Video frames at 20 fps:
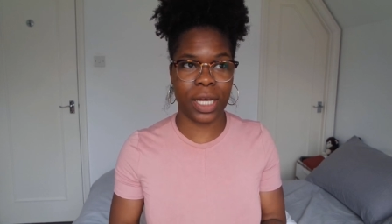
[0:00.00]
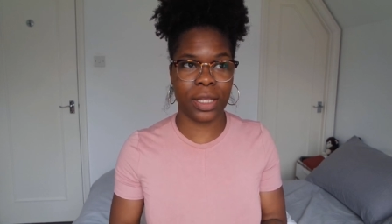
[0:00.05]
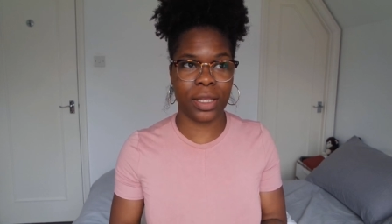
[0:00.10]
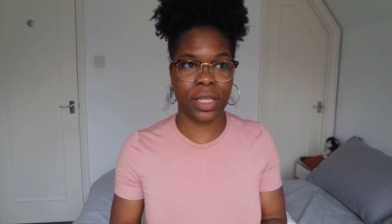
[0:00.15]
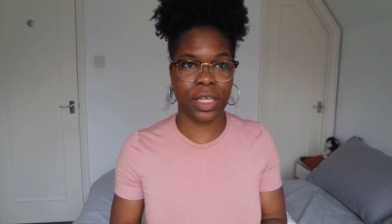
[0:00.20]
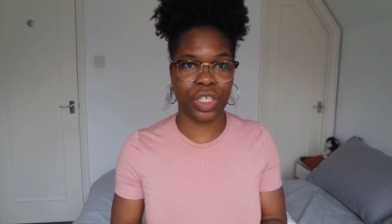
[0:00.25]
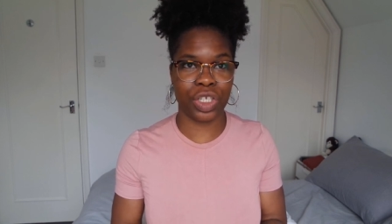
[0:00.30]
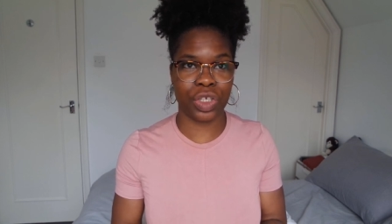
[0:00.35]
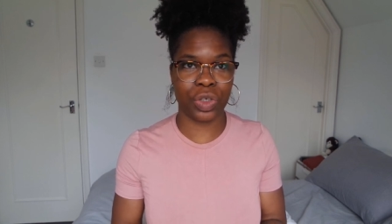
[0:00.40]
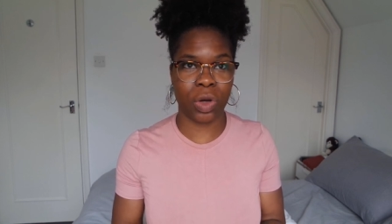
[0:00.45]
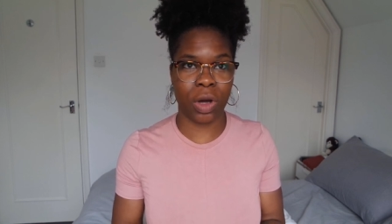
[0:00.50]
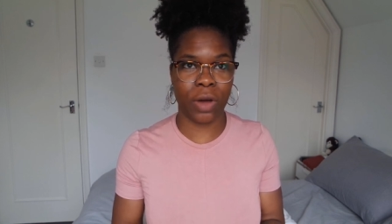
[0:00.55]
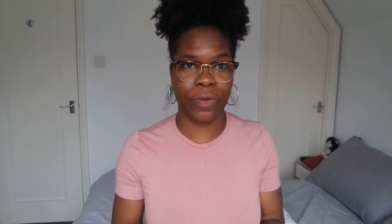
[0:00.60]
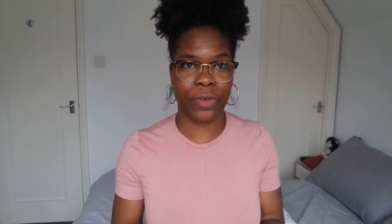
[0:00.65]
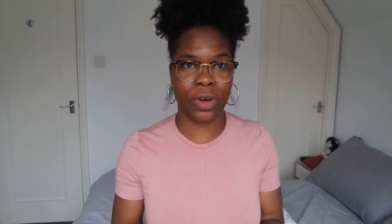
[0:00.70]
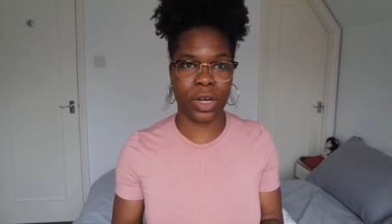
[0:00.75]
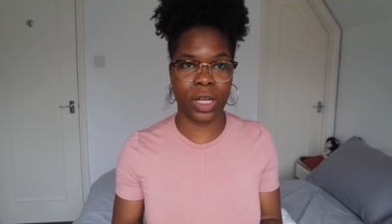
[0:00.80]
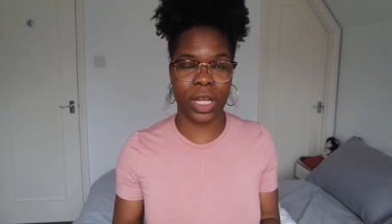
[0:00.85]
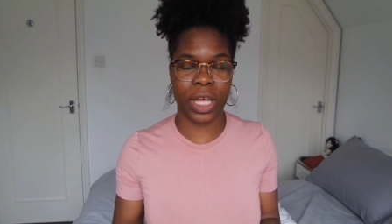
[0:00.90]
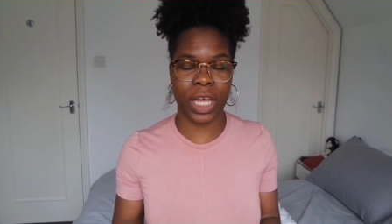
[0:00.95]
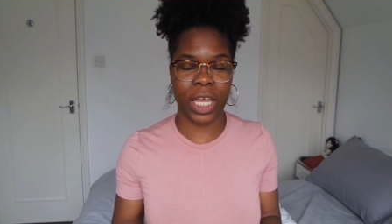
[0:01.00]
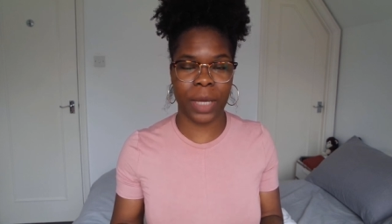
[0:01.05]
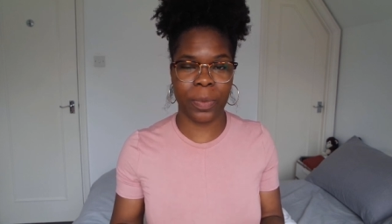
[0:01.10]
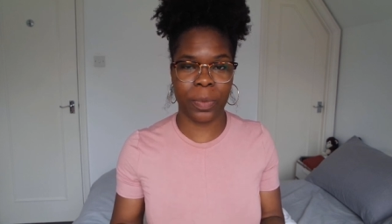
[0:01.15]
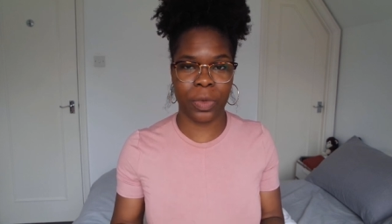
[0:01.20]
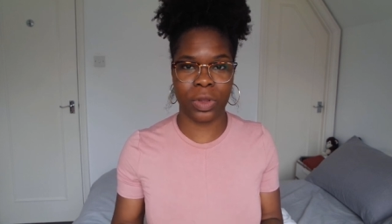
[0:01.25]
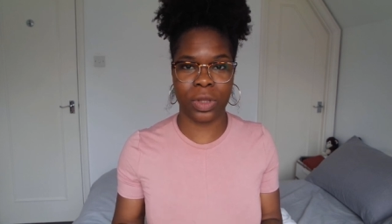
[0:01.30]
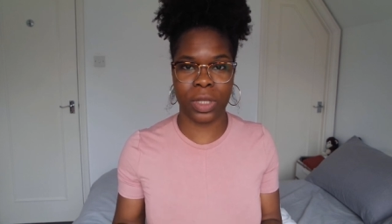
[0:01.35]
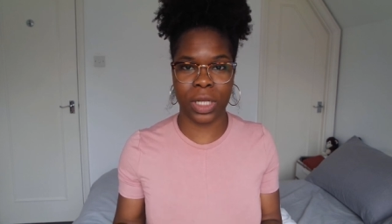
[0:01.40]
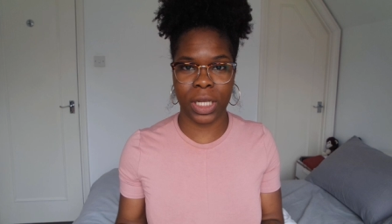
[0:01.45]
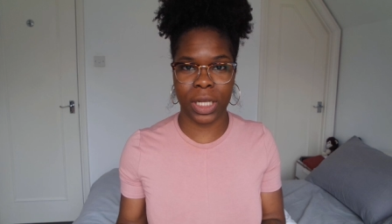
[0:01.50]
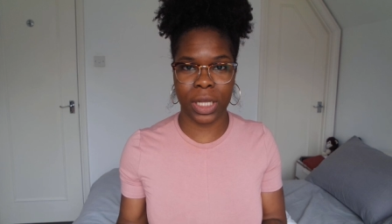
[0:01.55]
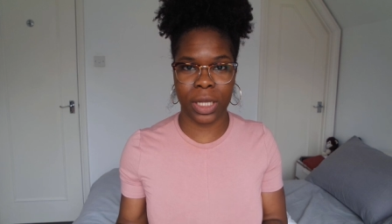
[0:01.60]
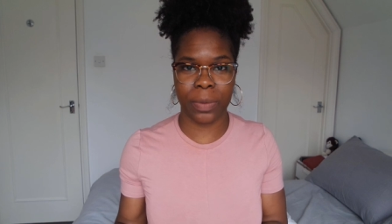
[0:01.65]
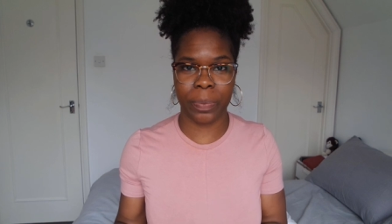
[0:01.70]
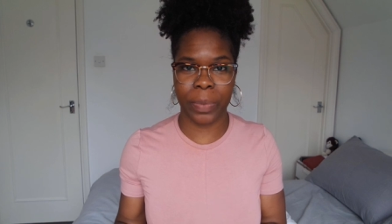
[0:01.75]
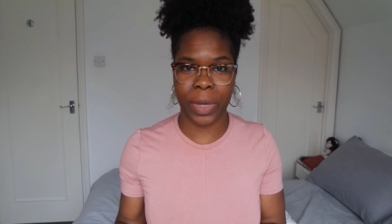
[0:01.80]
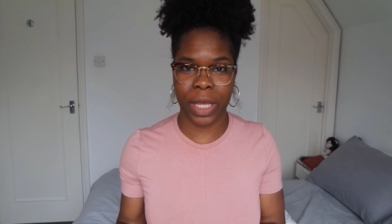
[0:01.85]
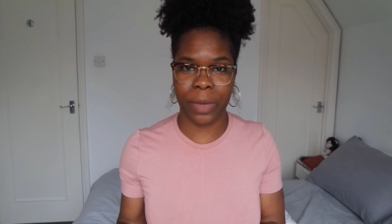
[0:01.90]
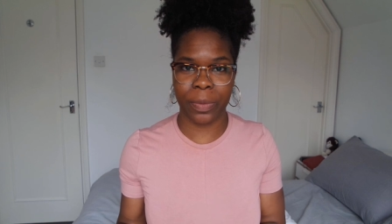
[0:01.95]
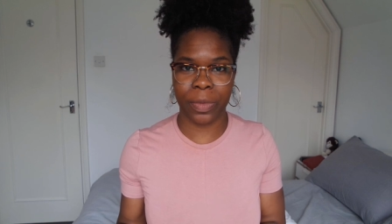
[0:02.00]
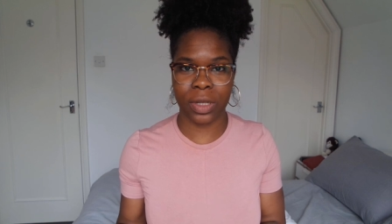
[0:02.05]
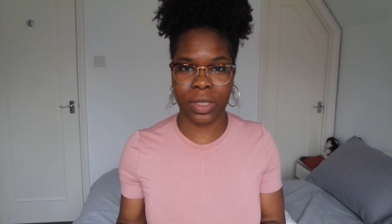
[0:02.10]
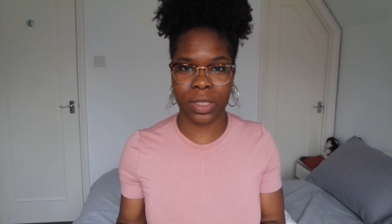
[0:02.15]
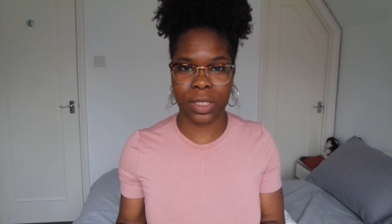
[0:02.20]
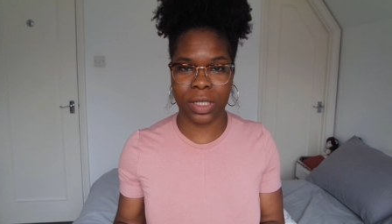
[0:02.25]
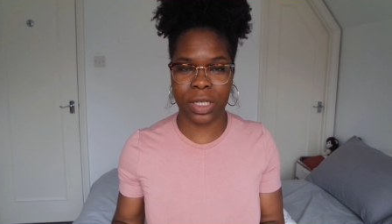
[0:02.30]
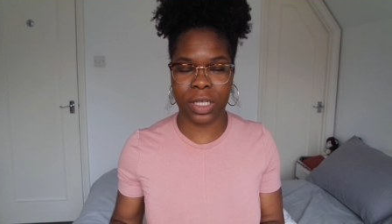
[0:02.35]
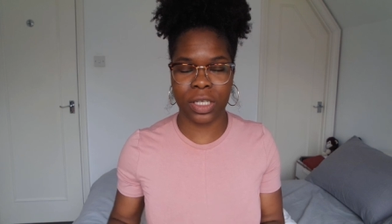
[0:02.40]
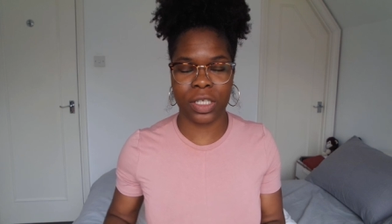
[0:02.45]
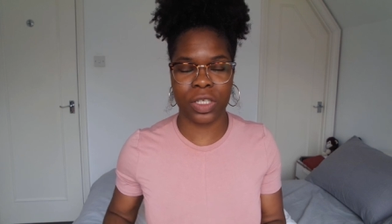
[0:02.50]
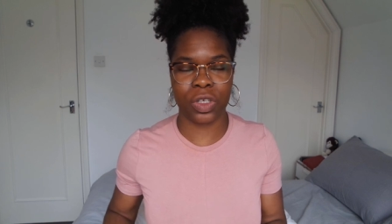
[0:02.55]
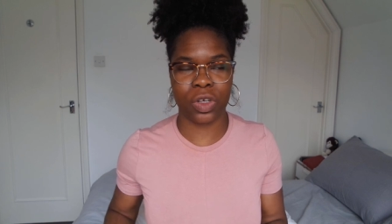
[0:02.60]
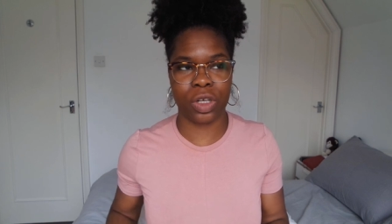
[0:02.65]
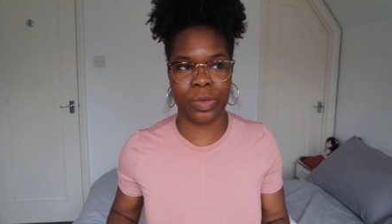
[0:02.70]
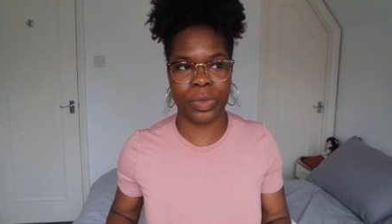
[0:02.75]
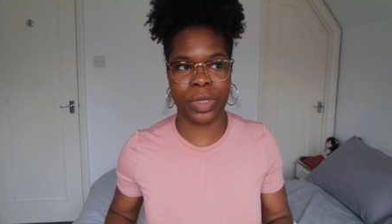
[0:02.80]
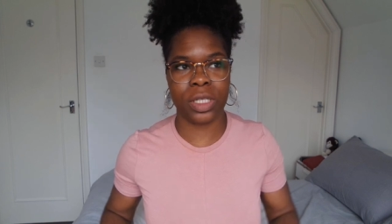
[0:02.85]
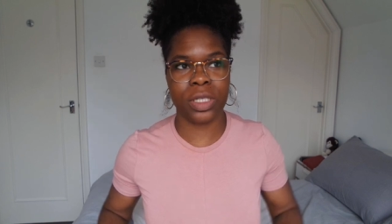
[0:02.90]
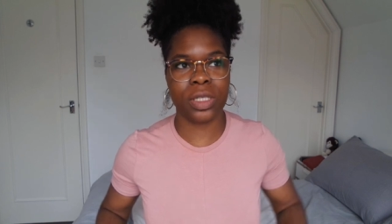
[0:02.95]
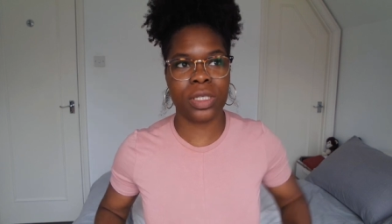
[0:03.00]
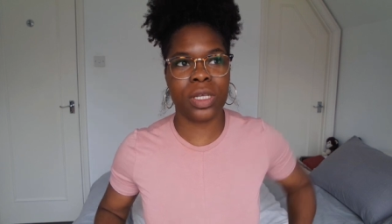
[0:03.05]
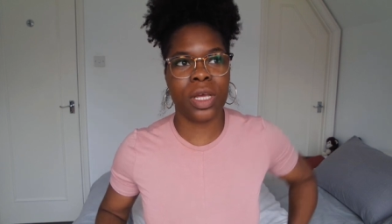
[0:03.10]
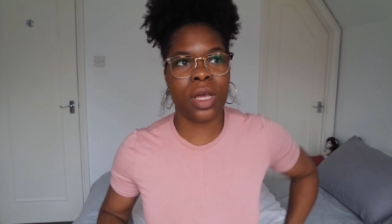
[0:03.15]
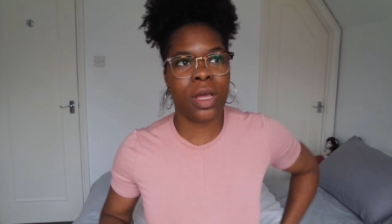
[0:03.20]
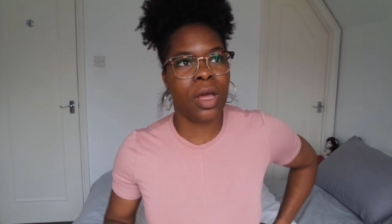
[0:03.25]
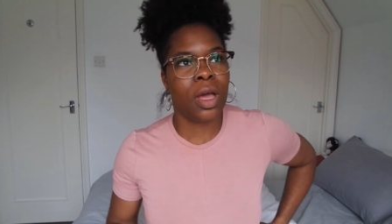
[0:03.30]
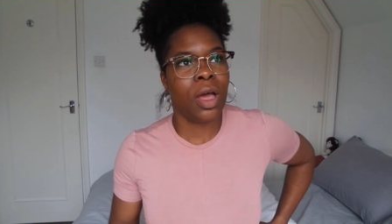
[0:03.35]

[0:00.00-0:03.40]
and they do offer like monthly payments and installments